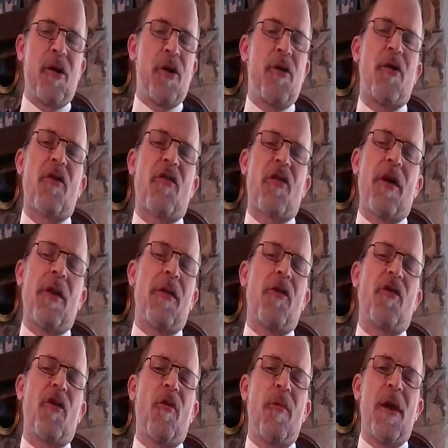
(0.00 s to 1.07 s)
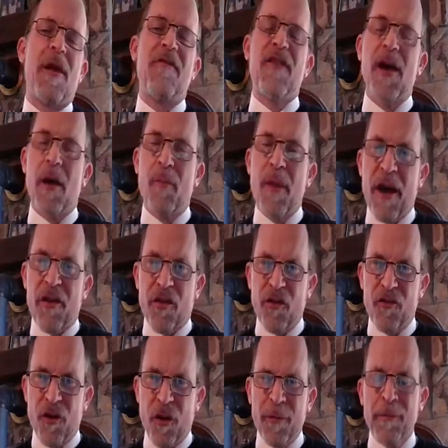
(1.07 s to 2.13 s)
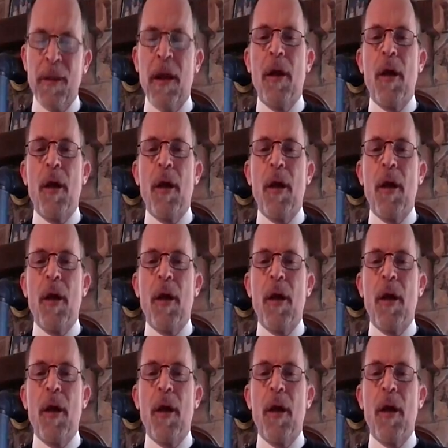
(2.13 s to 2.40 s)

or you can send them to me via Messenger.